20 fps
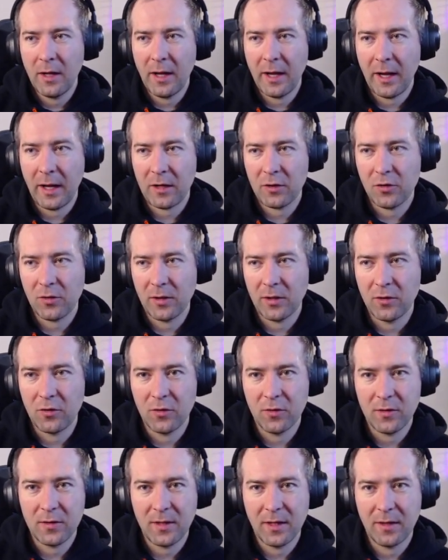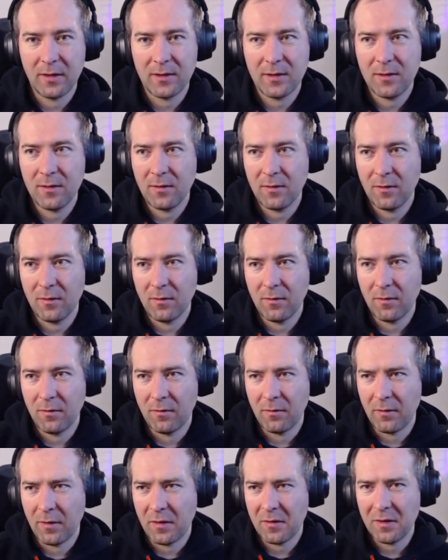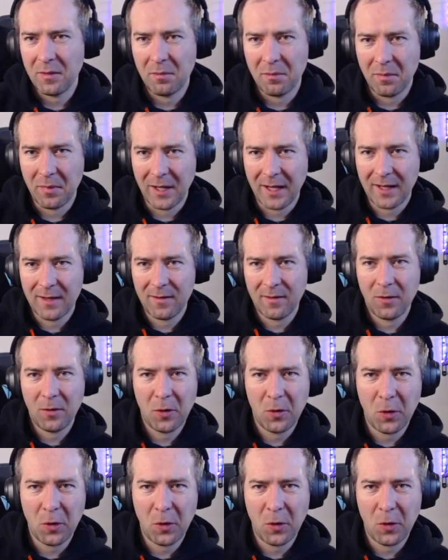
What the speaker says: actually just has very bad